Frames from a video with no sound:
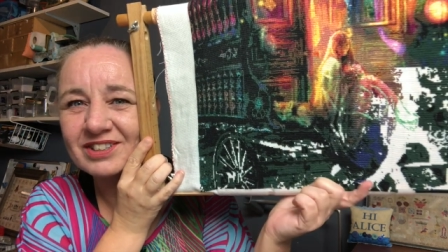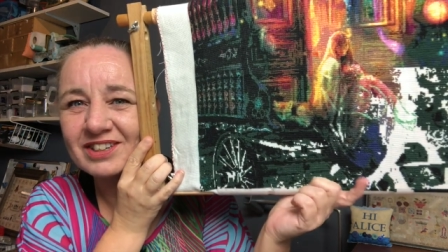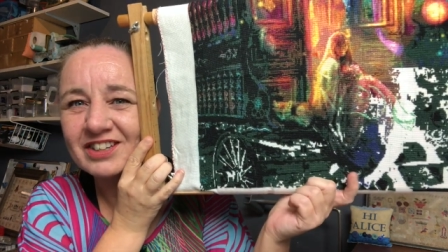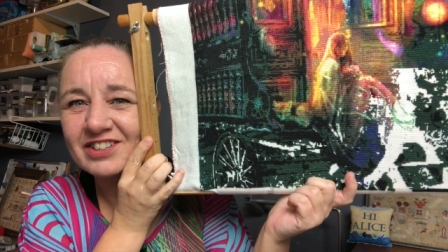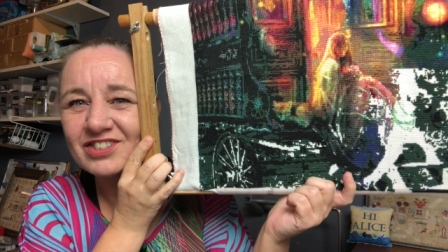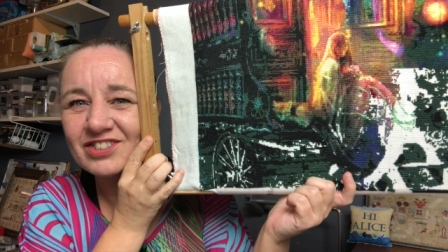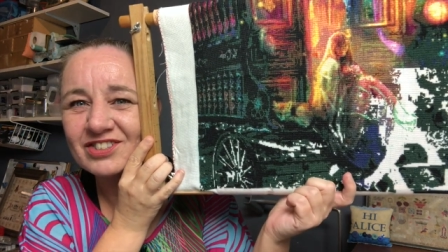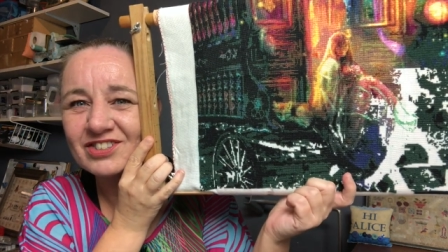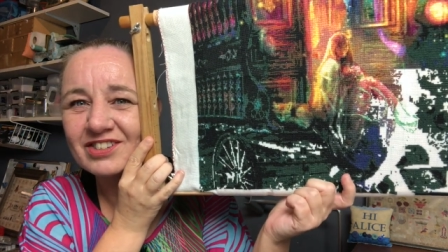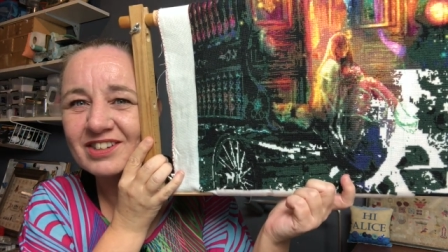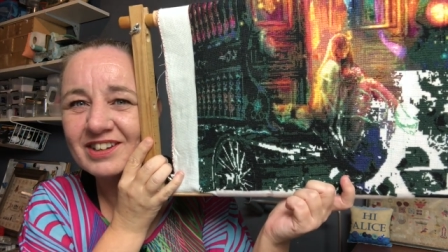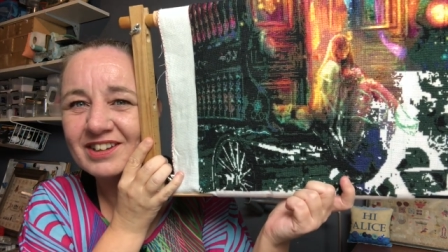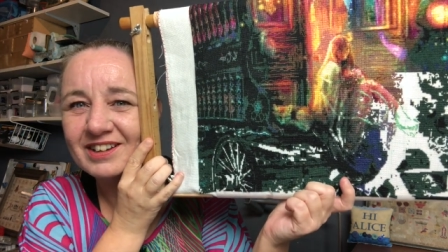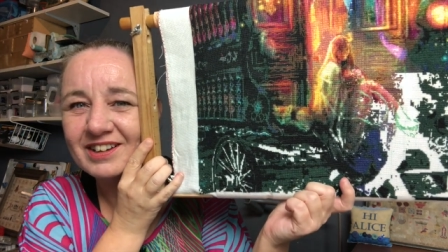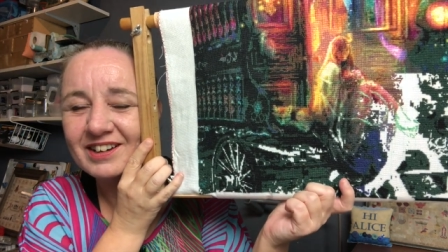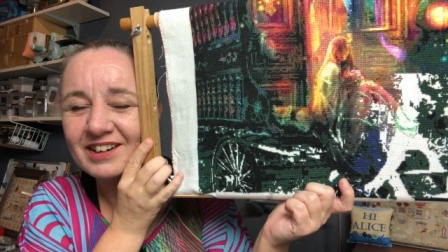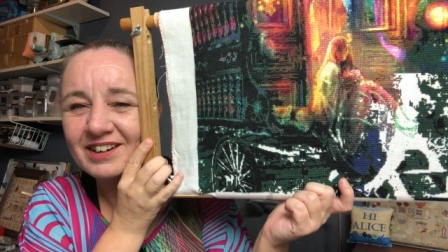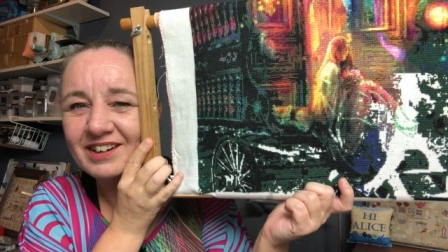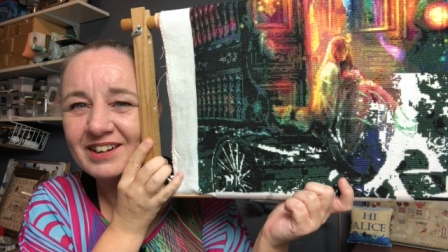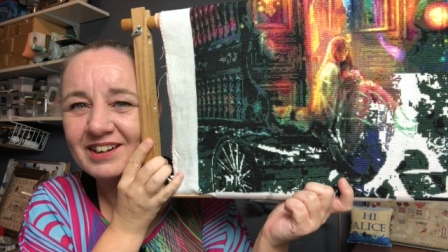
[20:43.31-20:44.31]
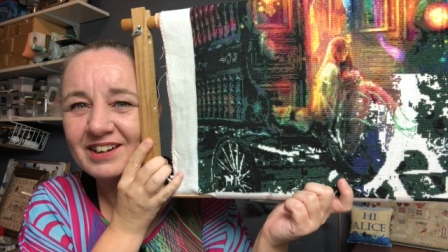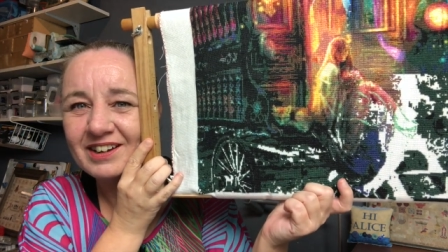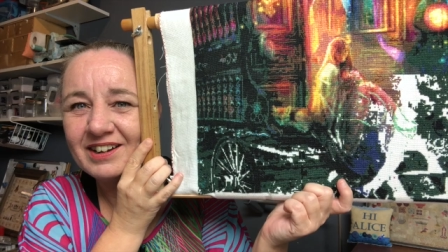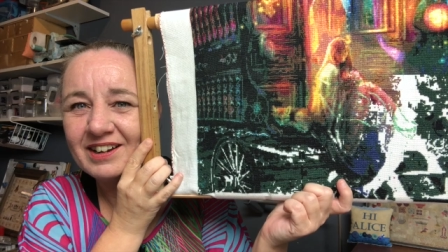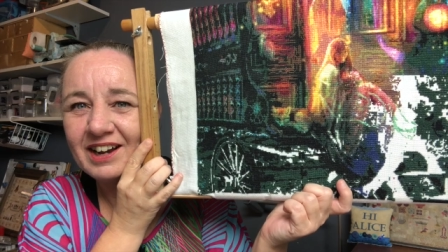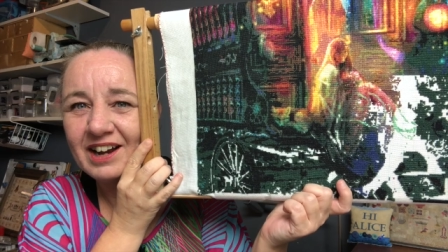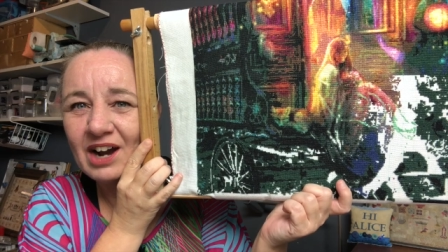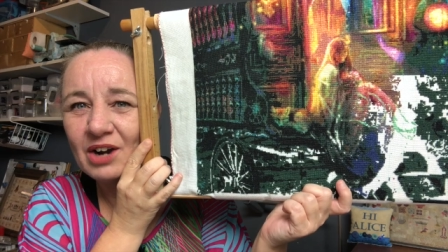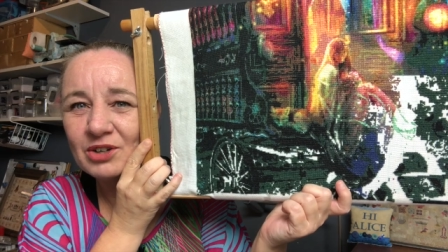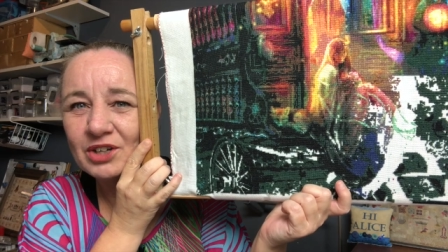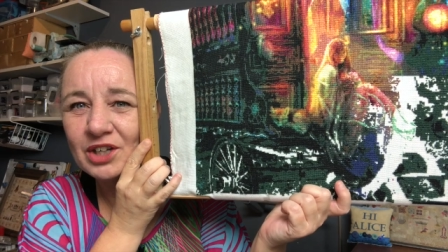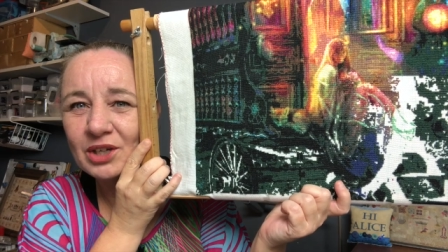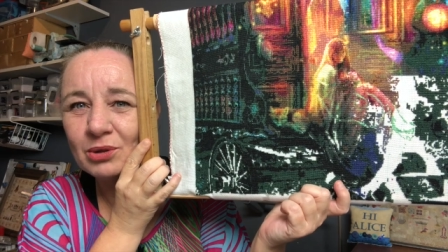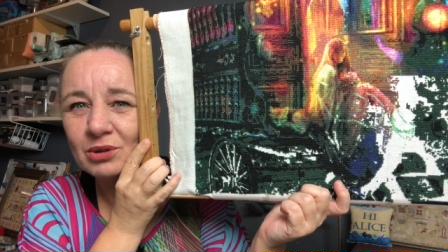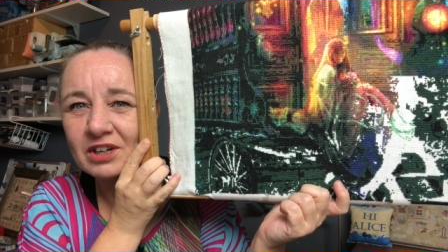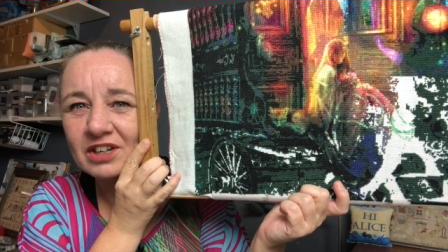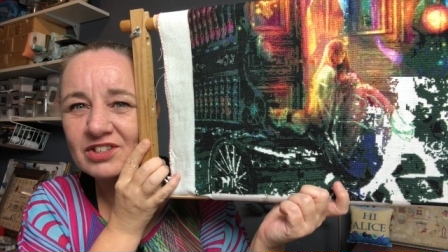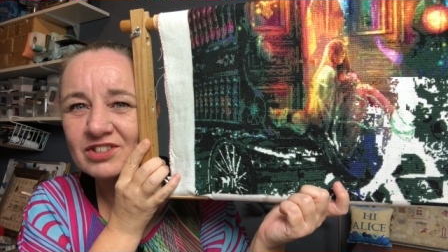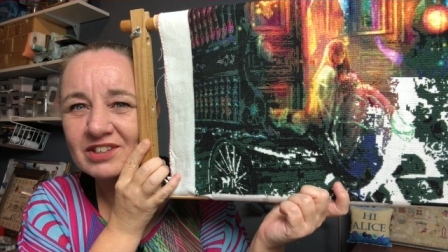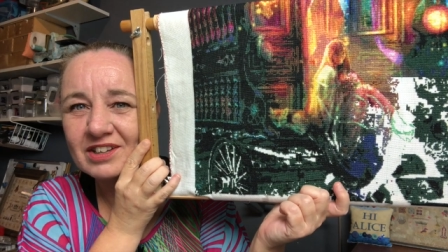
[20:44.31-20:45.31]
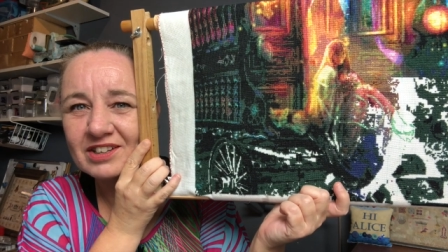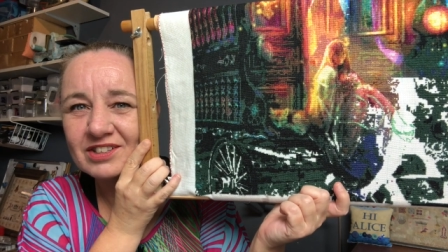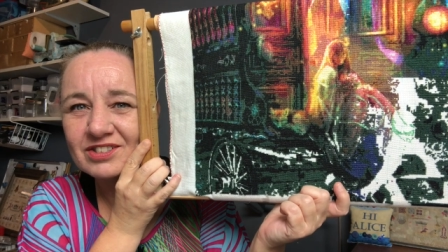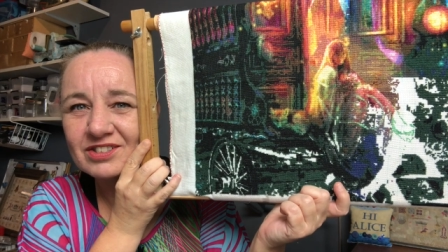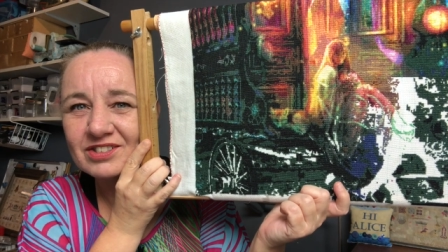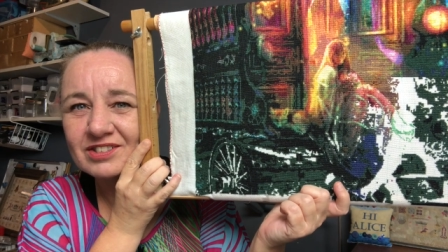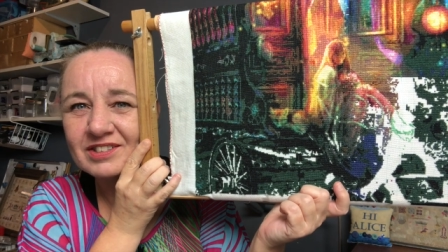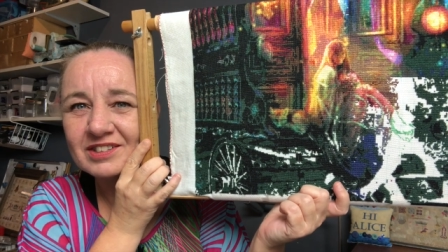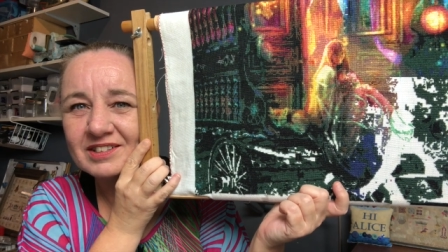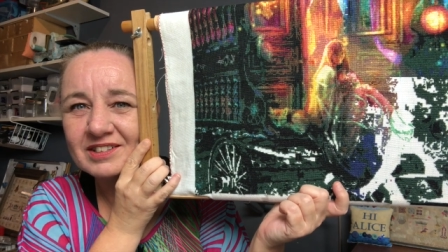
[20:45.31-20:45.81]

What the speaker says: It's, how cute is this?